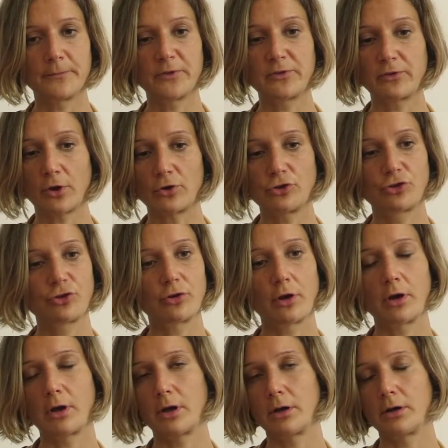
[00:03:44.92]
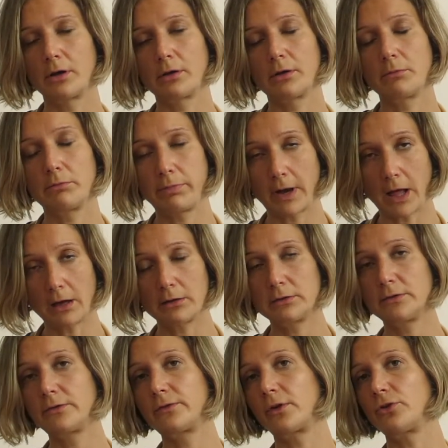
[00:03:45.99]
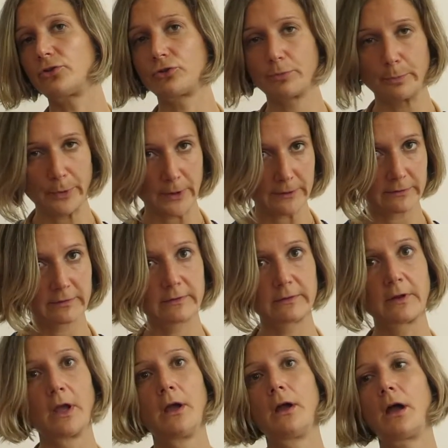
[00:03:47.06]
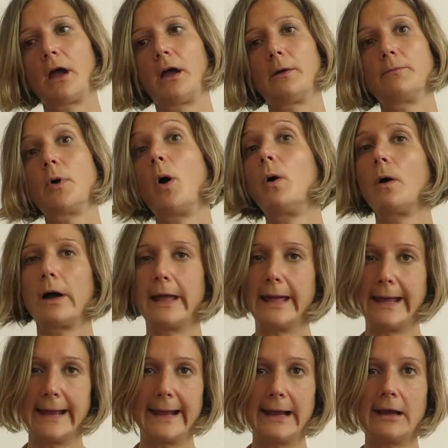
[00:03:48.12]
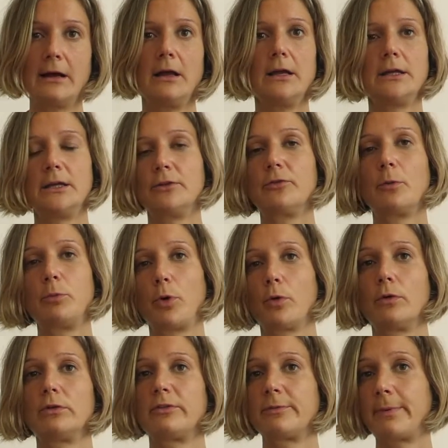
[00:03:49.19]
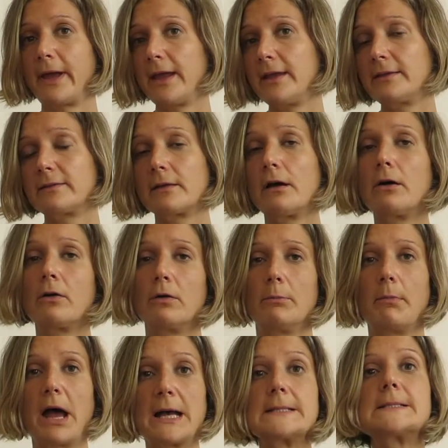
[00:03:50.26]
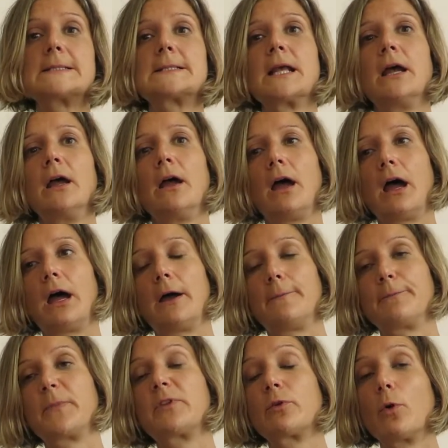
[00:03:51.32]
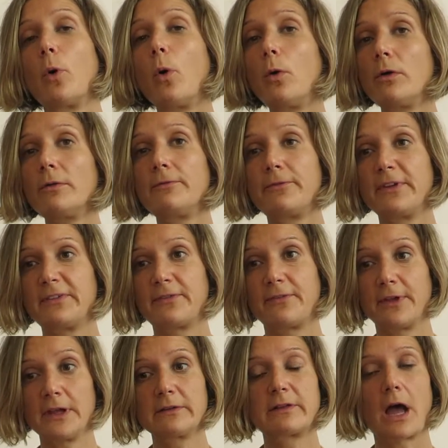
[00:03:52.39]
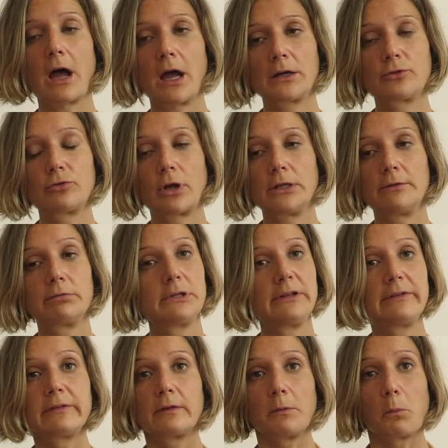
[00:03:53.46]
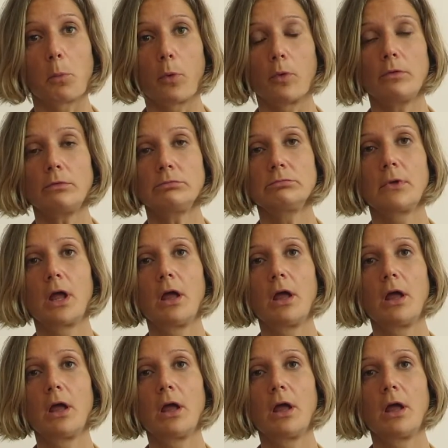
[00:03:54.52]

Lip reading: such blood, such pus or air in the pleural space, or a mass. So all these things are actually really simple